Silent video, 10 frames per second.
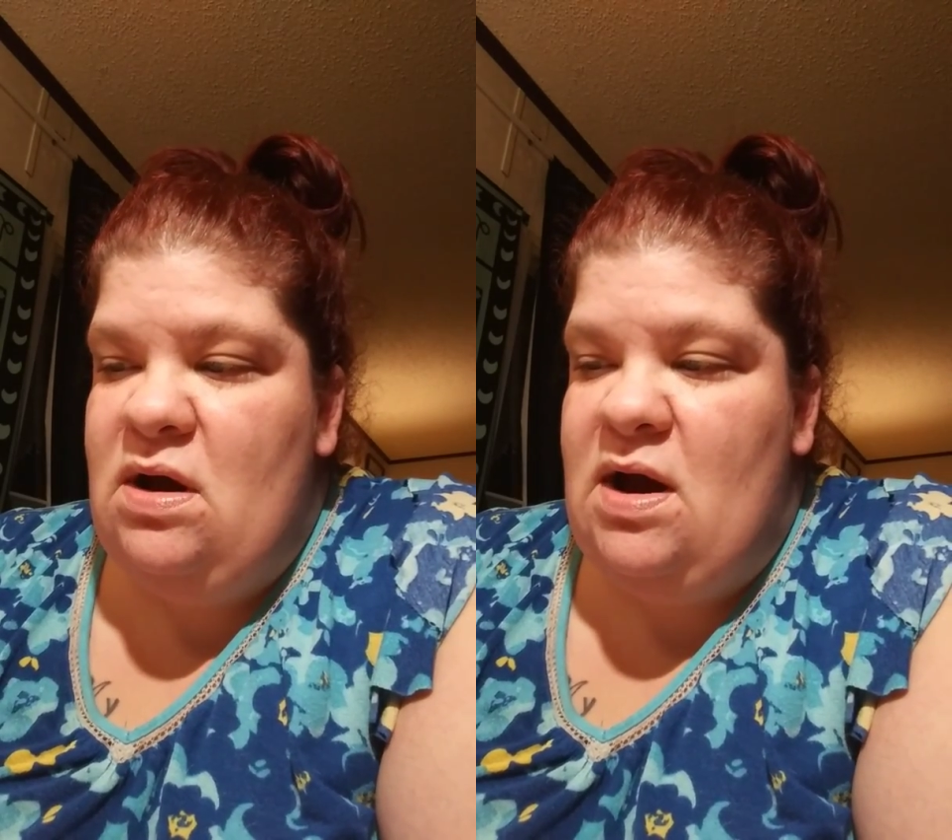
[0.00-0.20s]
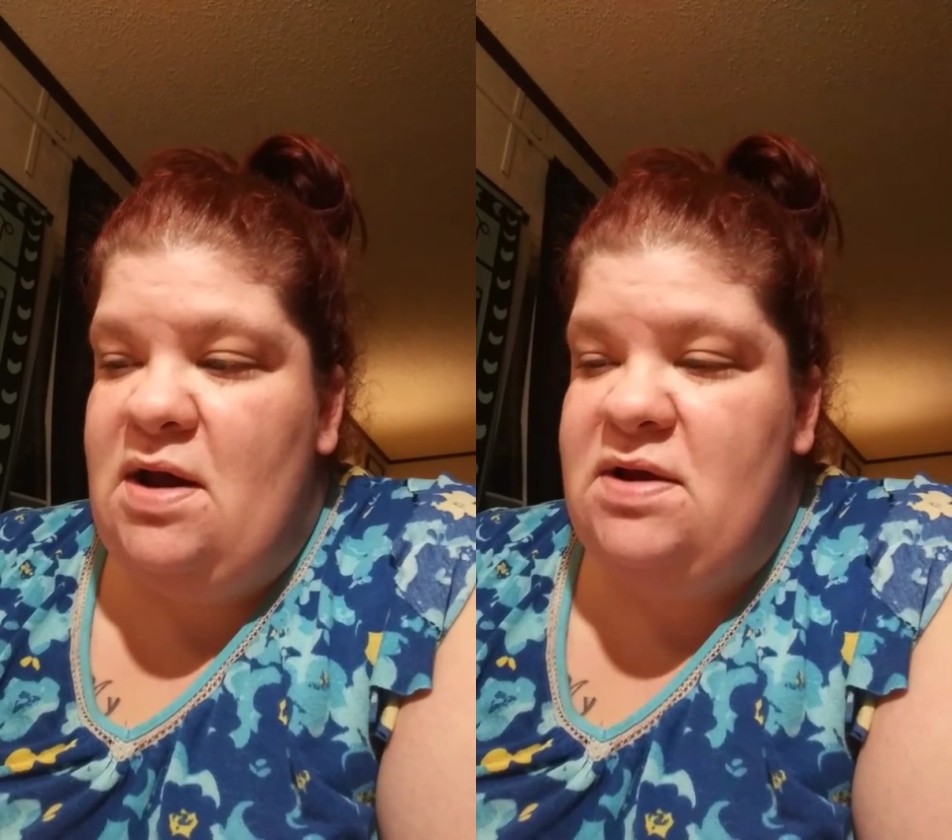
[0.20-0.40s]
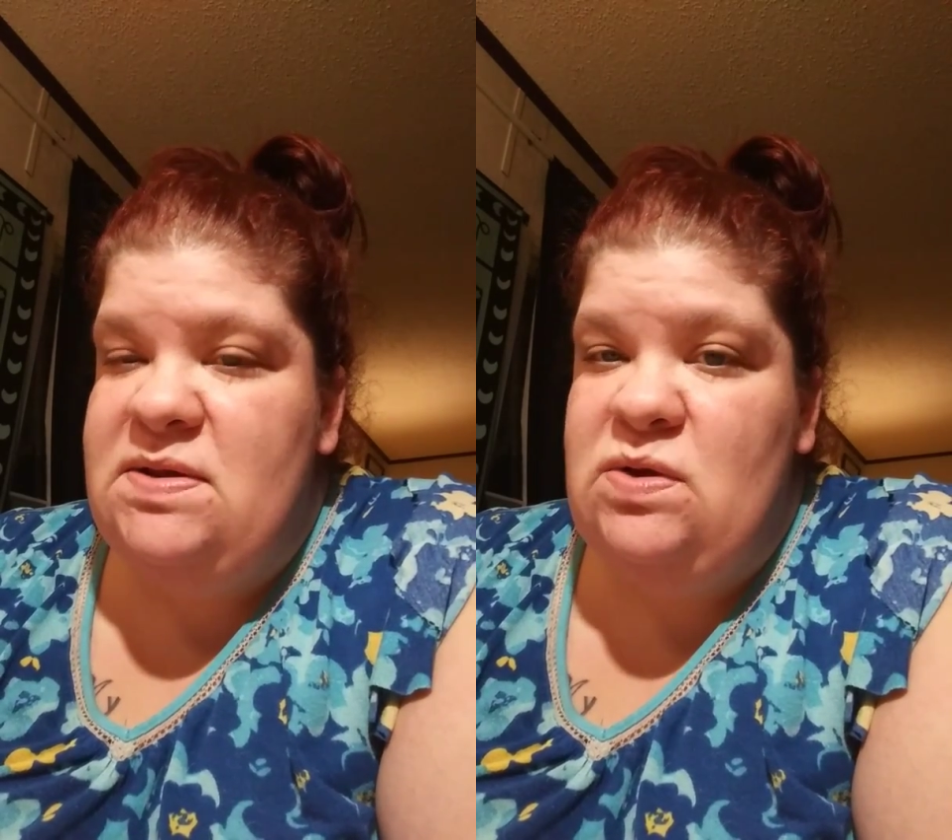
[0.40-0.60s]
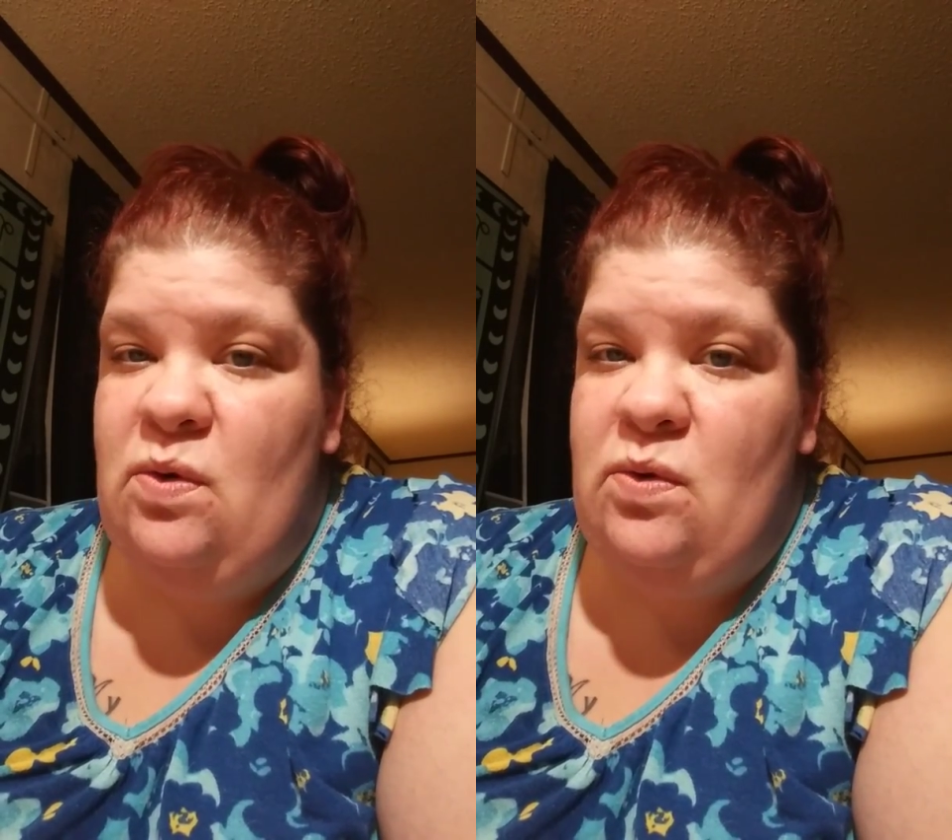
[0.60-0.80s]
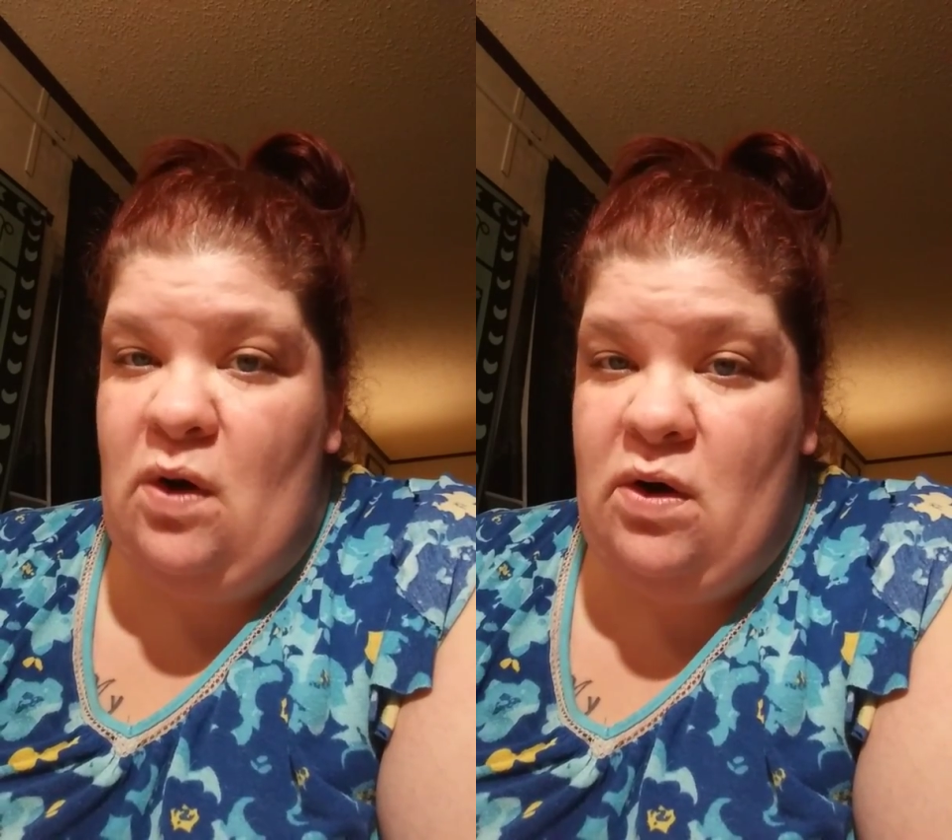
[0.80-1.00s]
I
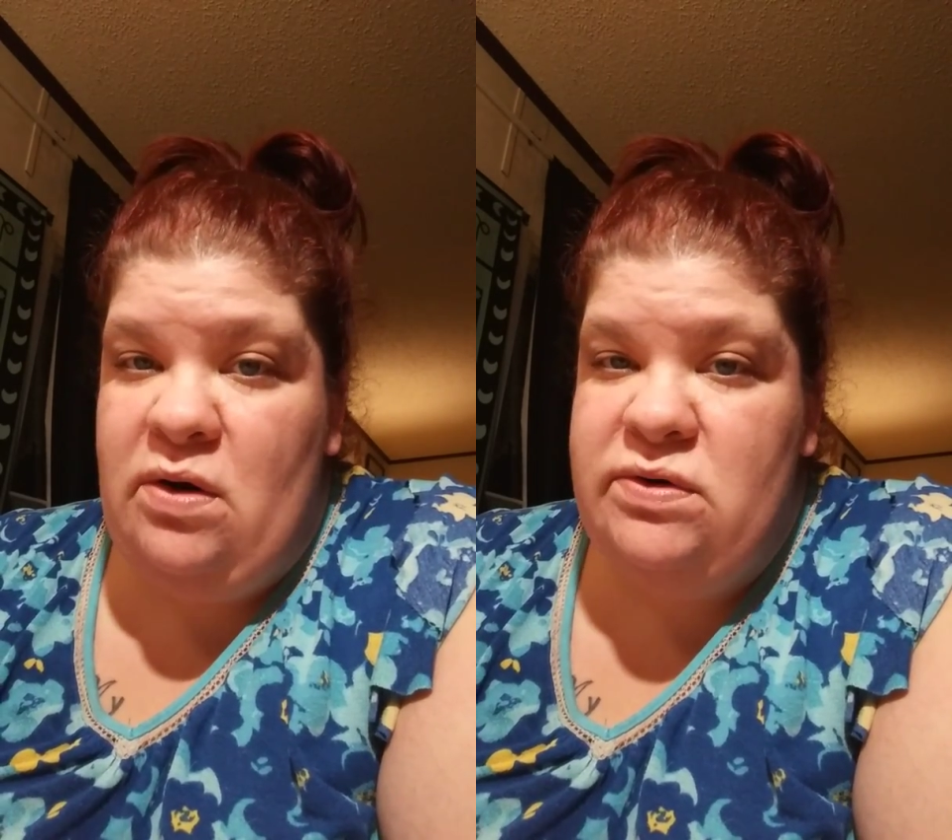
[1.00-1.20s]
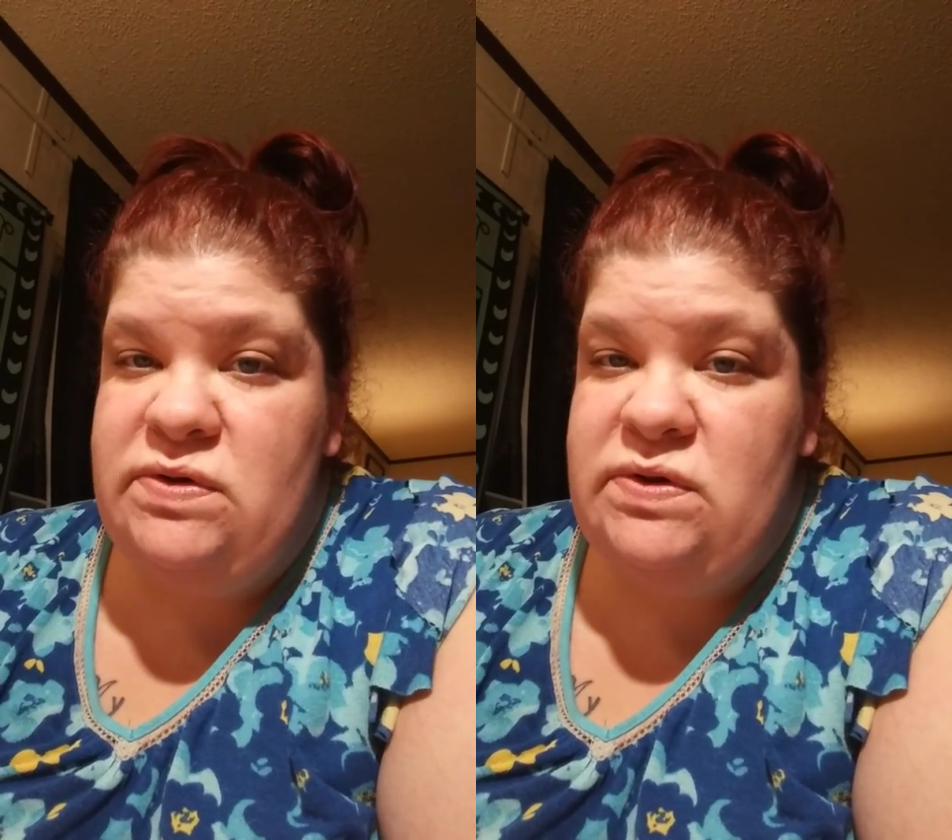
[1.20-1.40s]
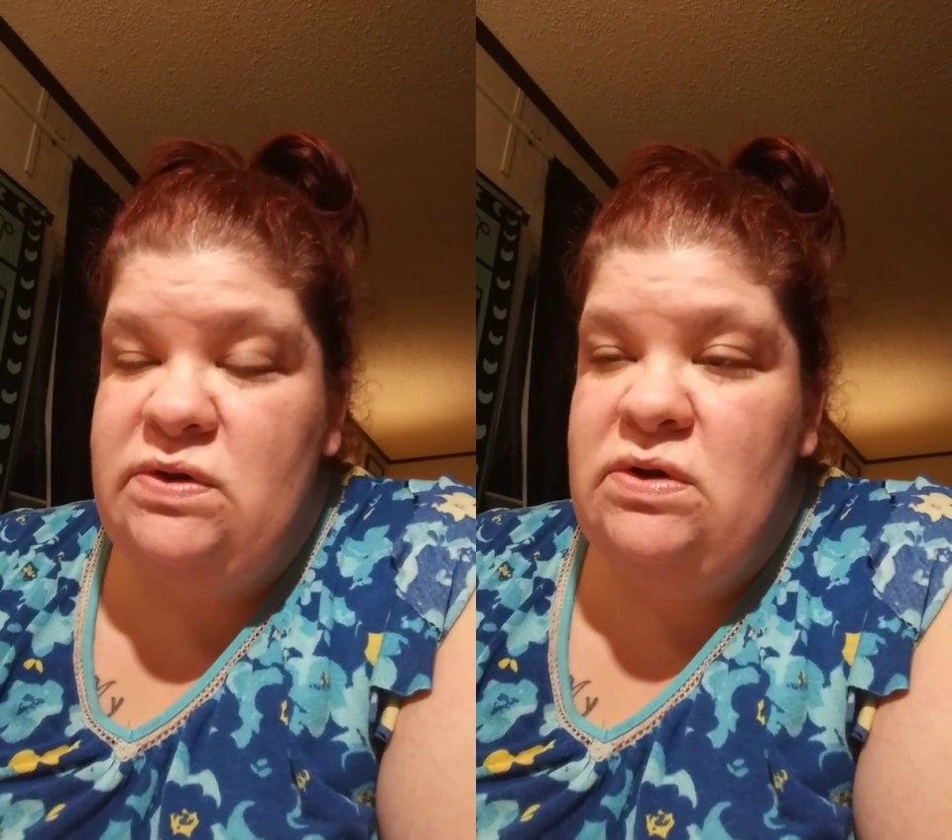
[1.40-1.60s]
stole cars.